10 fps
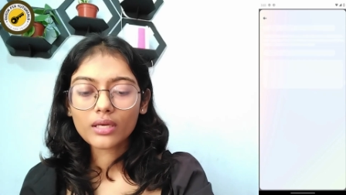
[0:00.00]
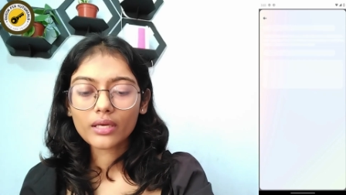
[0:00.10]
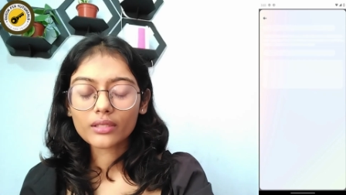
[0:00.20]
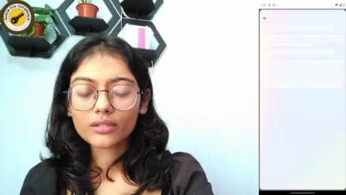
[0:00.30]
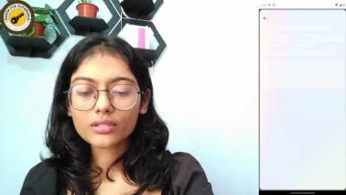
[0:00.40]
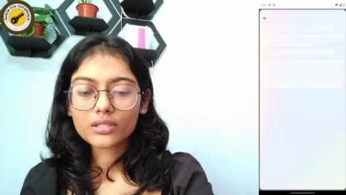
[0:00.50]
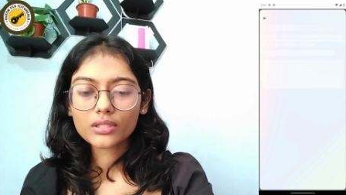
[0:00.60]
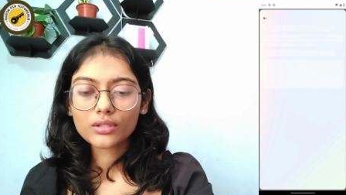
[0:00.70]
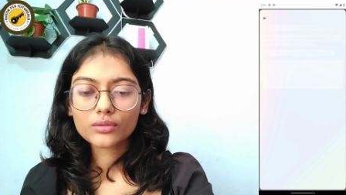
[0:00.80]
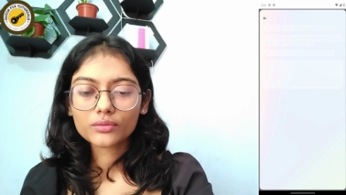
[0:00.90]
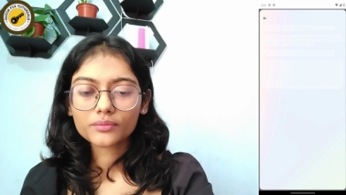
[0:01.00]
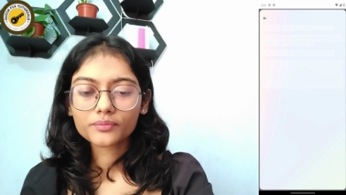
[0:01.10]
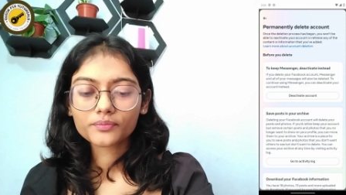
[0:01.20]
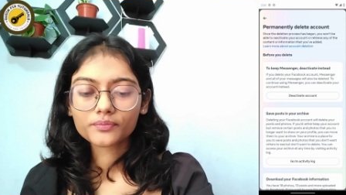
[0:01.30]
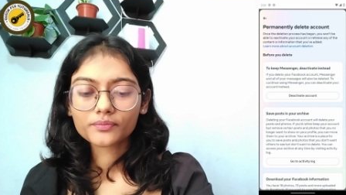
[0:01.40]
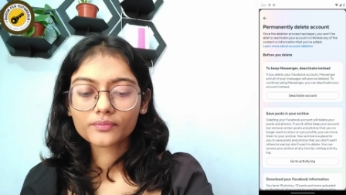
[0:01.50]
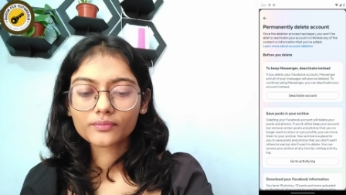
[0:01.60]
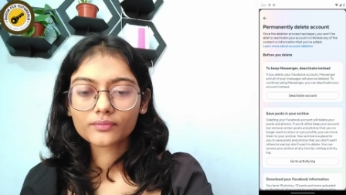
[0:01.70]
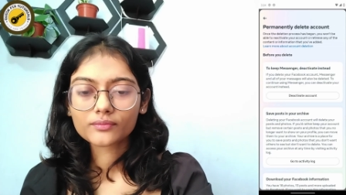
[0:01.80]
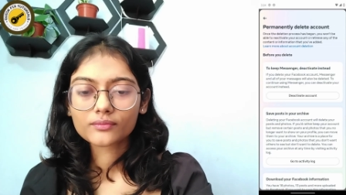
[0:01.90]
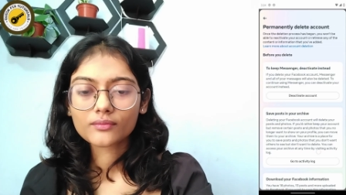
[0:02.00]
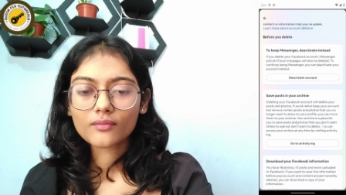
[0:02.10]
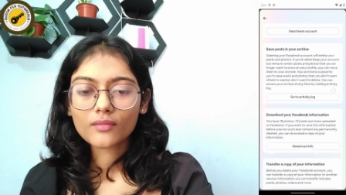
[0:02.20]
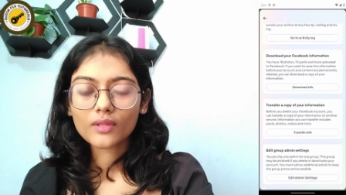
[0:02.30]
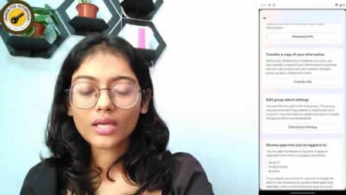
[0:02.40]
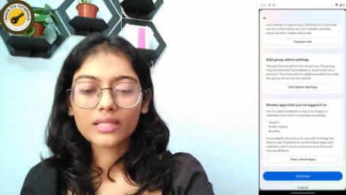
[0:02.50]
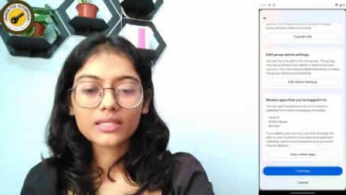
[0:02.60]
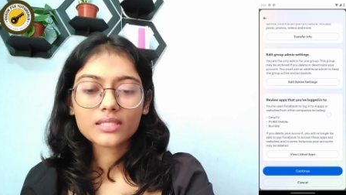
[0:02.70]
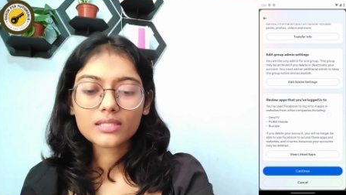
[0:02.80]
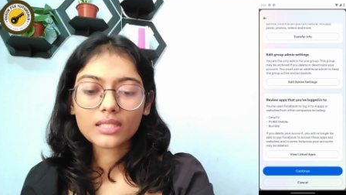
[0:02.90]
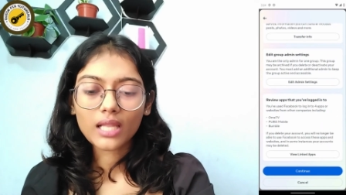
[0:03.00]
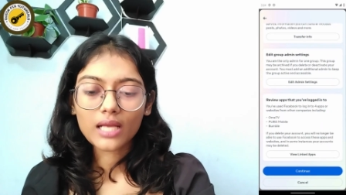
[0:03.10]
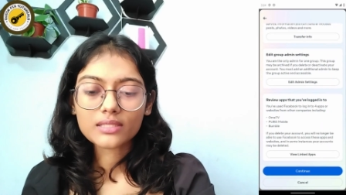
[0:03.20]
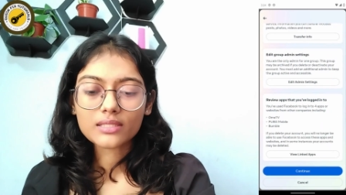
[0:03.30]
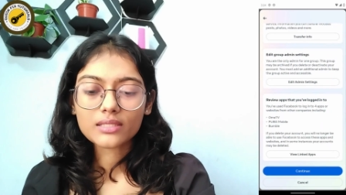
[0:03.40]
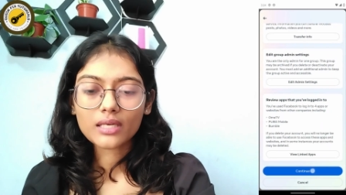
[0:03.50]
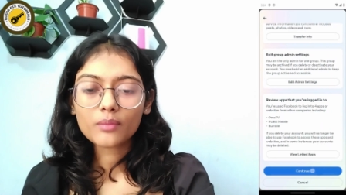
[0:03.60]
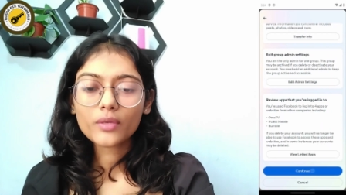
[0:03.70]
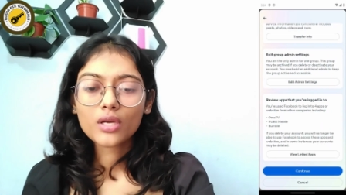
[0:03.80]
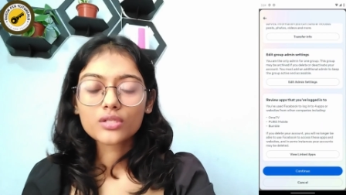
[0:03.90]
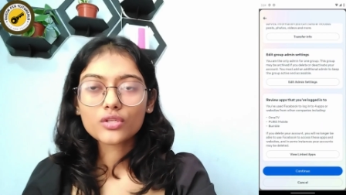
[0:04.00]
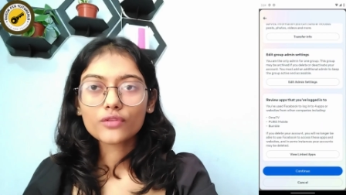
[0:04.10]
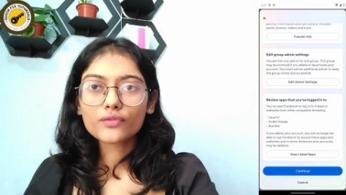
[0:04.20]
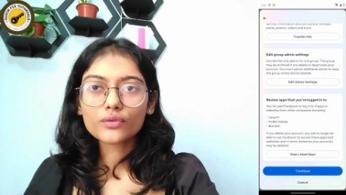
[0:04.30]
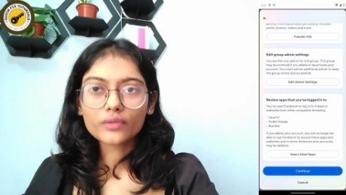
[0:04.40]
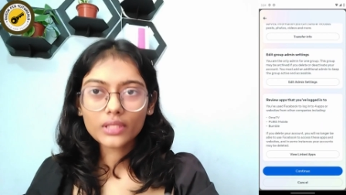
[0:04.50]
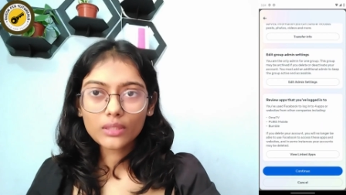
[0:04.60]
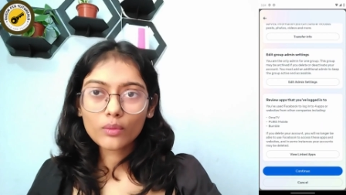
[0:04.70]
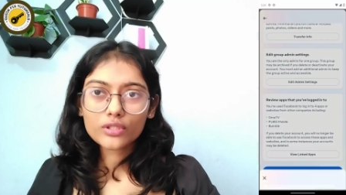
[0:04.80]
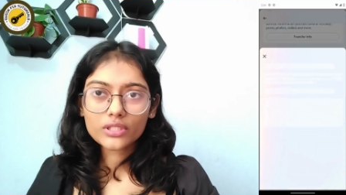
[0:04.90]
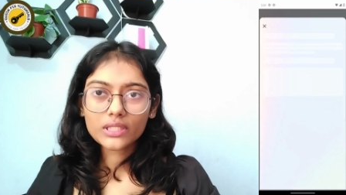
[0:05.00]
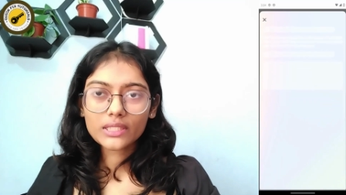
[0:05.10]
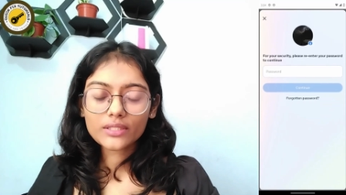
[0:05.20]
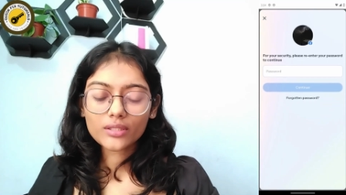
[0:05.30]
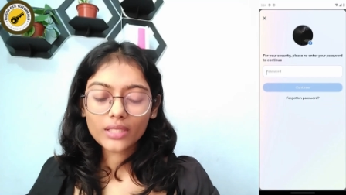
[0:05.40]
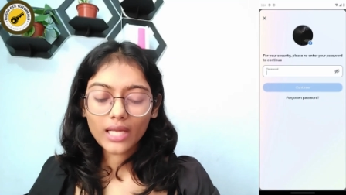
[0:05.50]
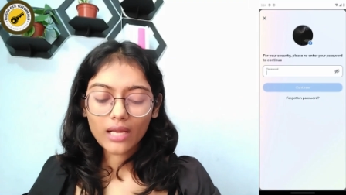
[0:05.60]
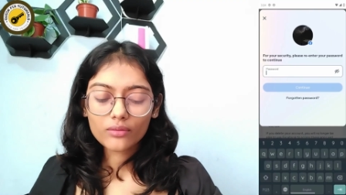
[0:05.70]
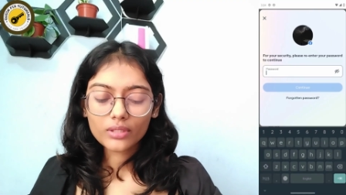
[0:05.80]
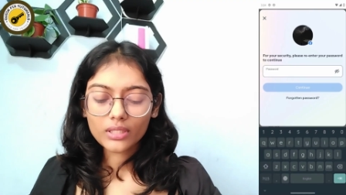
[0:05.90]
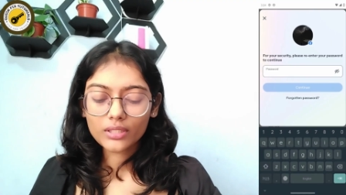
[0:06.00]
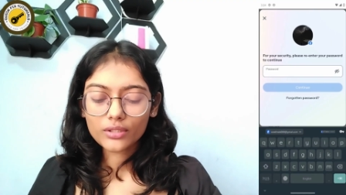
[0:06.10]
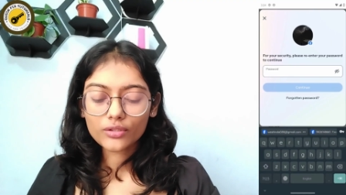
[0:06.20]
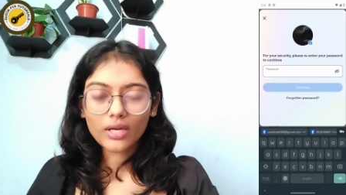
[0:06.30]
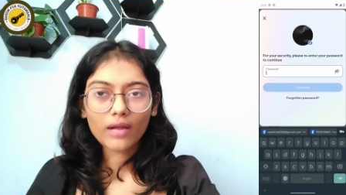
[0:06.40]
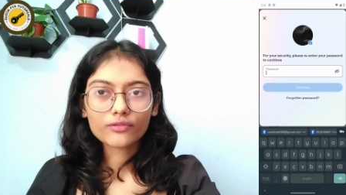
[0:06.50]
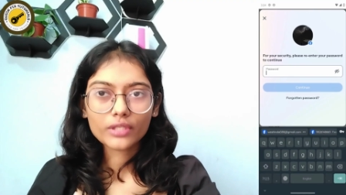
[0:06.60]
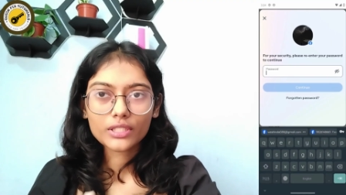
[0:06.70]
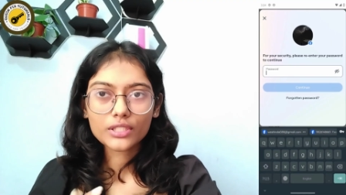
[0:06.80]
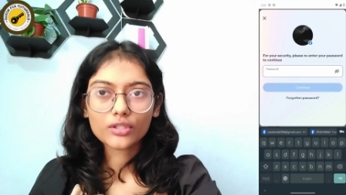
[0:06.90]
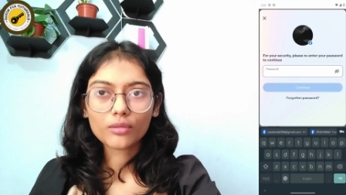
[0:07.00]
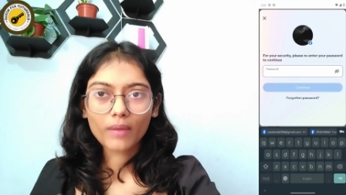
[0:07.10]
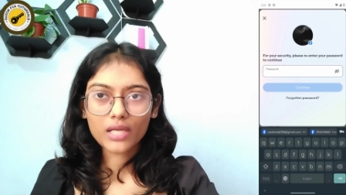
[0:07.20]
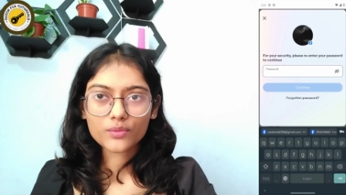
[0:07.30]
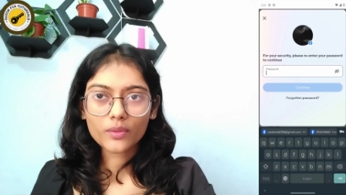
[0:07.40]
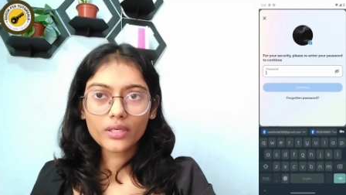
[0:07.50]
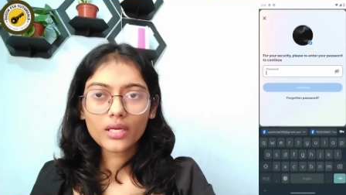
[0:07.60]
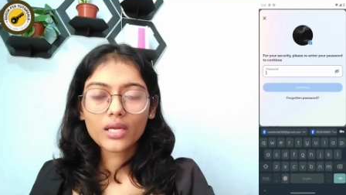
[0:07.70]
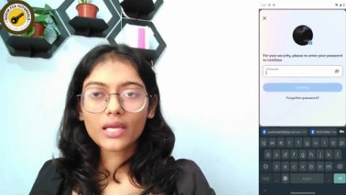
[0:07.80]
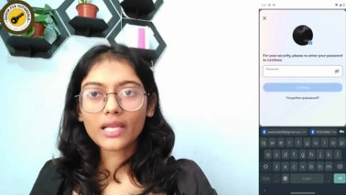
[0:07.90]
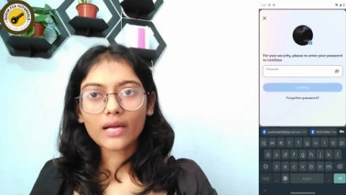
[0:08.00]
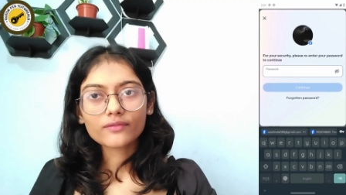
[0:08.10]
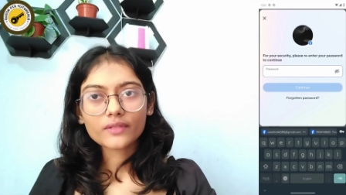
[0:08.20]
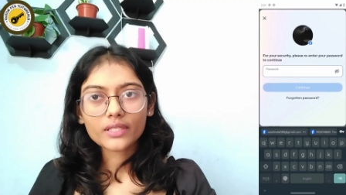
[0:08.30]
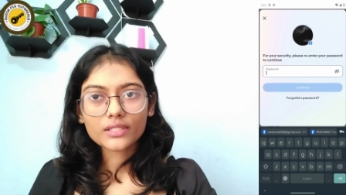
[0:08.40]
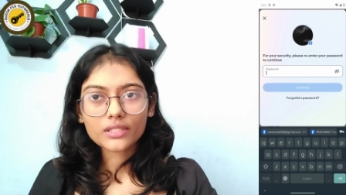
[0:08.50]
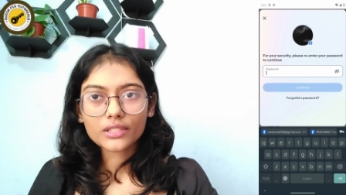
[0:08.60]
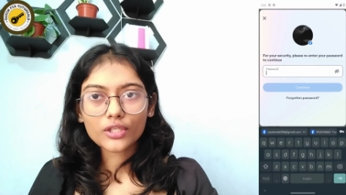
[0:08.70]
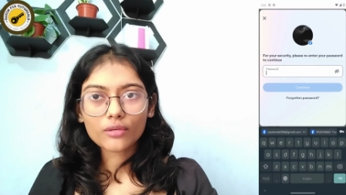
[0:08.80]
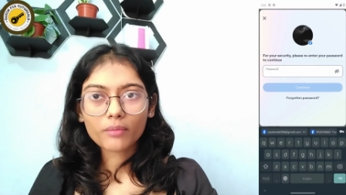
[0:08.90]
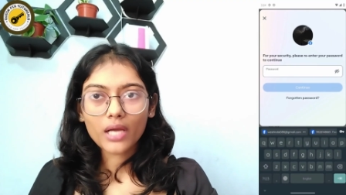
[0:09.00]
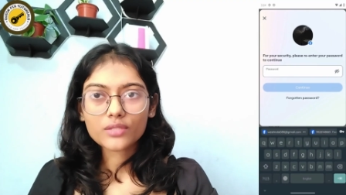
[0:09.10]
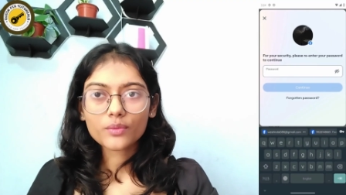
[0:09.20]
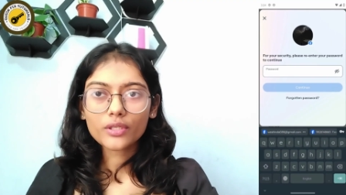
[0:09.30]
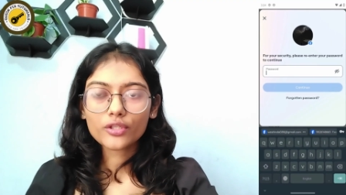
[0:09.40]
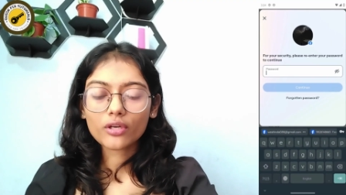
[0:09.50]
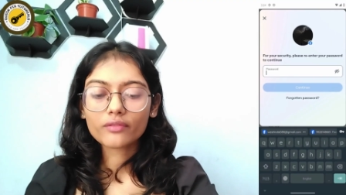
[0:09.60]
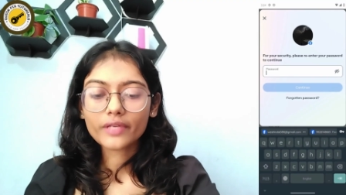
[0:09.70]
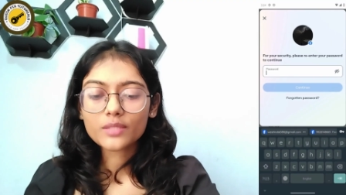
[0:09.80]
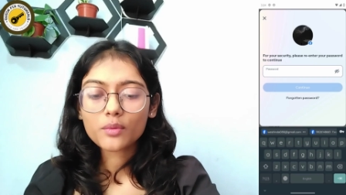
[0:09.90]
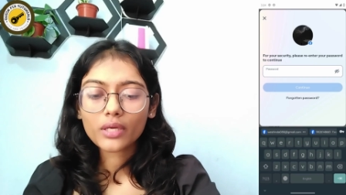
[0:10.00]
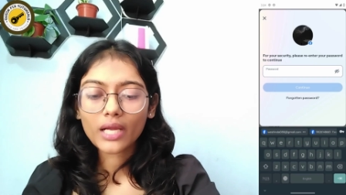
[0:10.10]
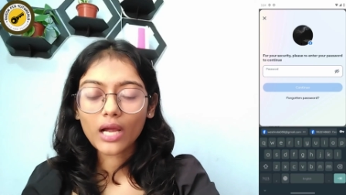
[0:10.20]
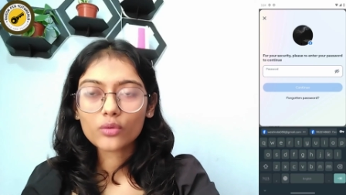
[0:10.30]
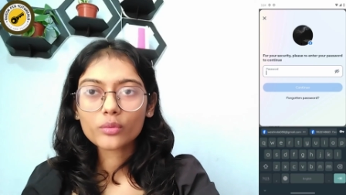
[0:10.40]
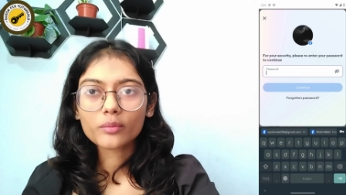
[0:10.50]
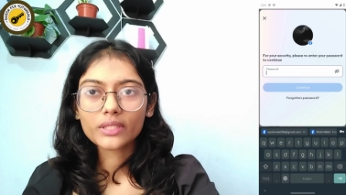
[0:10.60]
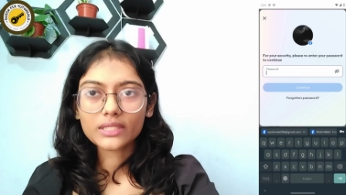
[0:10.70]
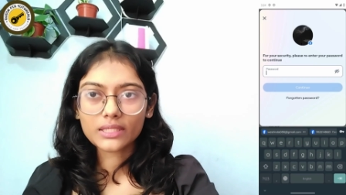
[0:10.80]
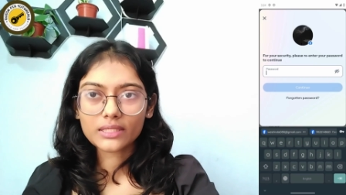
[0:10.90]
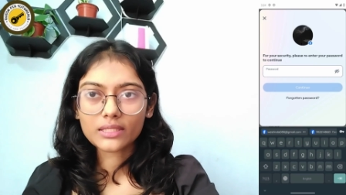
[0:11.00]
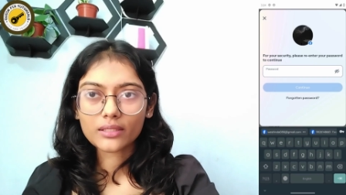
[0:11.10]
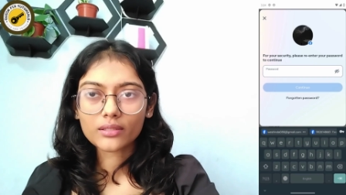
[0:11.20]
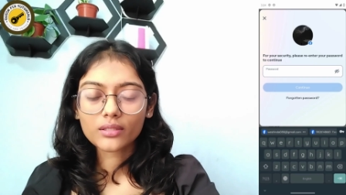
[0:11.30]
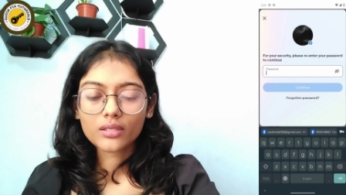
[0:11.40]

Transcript: and continue and this is the last step so if you really want to delete your account then here you have to enter your password and after entering your password your facebook account will be deleted